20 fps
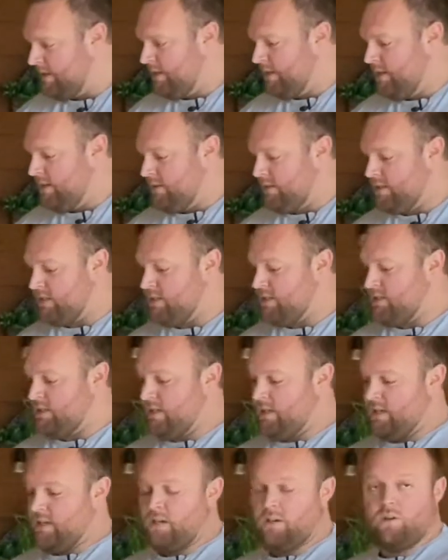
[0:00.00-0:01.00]
This is
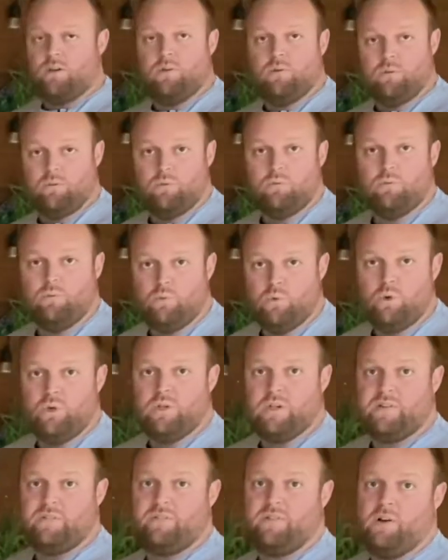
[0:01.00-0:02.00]
the wood
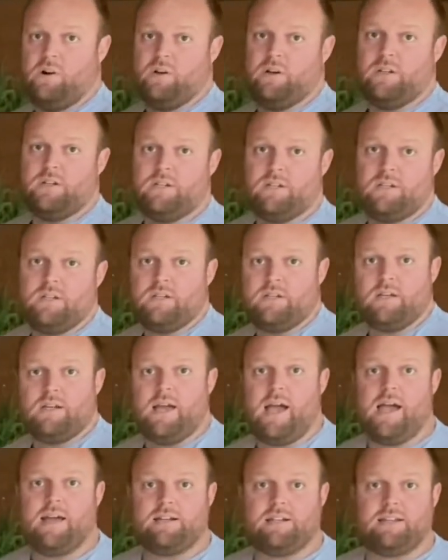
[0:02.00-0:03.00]
fired
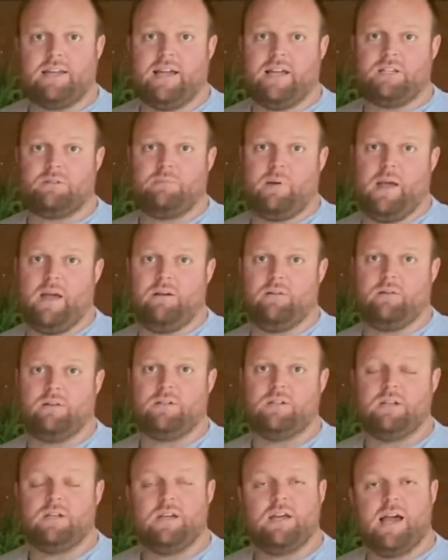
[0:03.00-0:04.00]
and gas powered
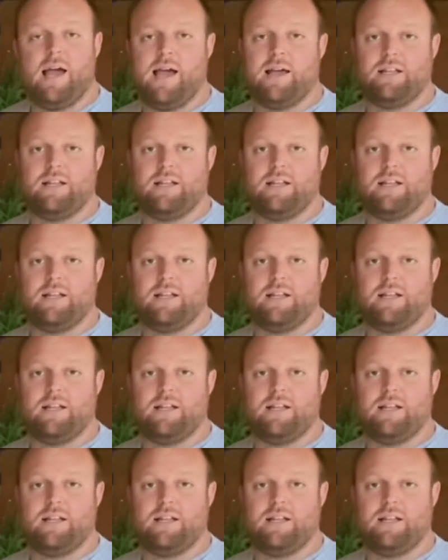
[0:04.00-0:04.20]
and